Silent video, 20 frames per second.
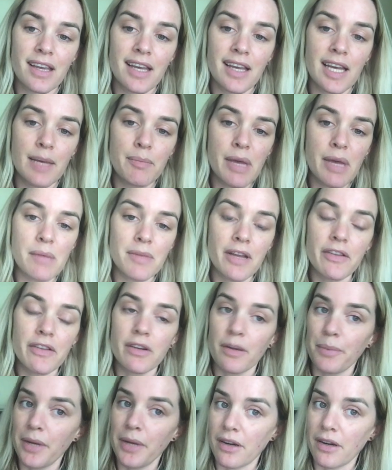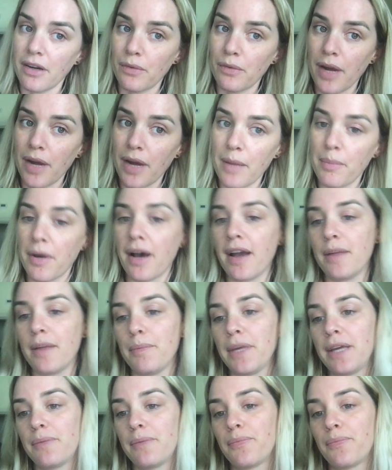My mother appeared right behind
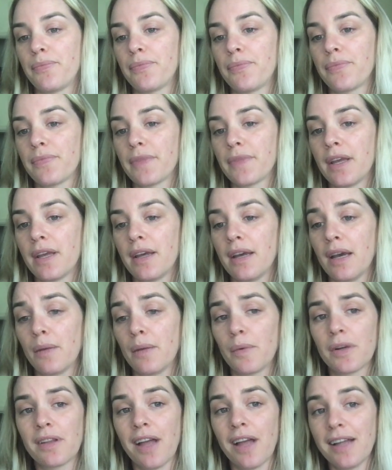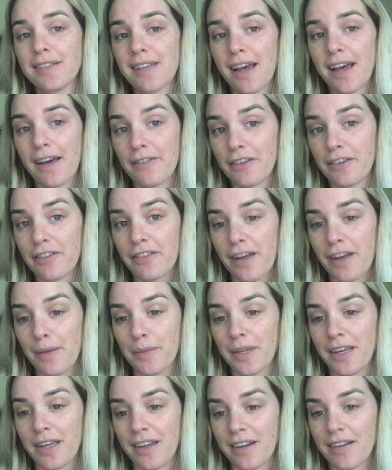me. "And we're glad to have your
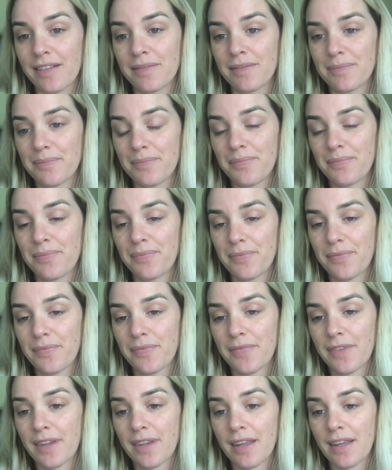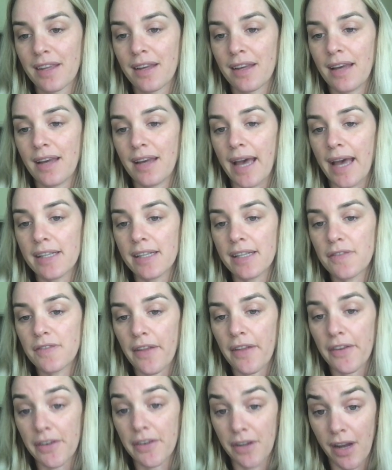family here." Anna's
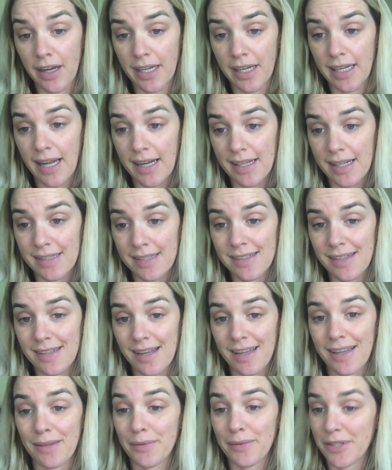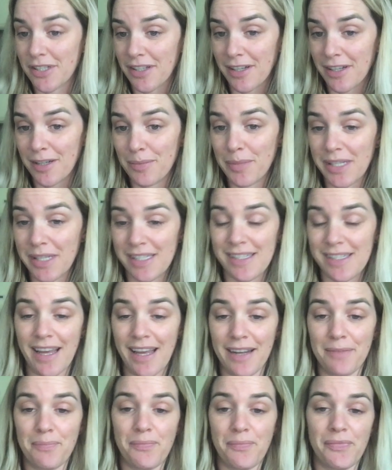father nodded at us in return, but
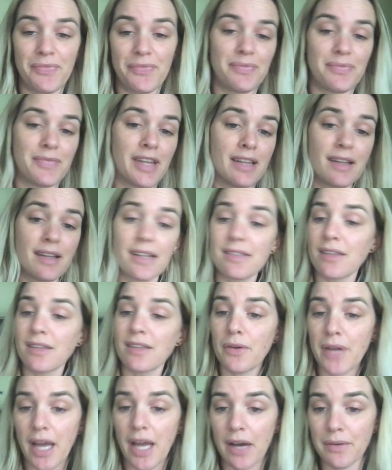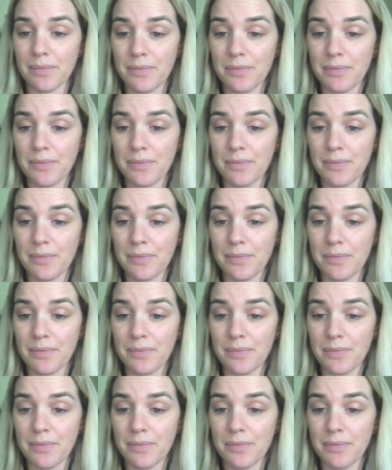said, "Then let's go now.